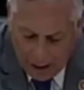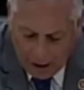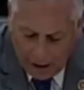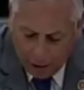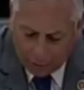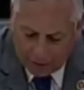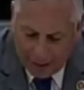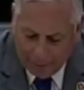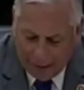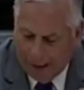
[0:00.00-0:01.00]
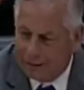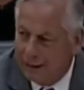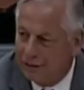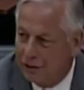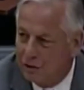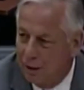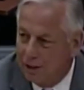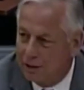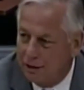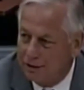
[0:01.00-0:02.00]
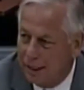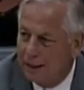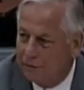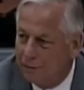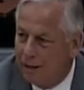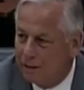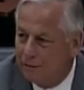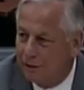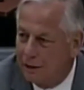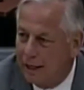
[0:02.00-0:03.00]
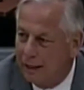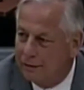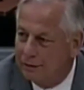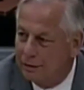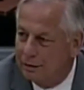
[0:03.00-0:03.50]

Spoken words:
helped stabilize that situation. Is that information FERC has?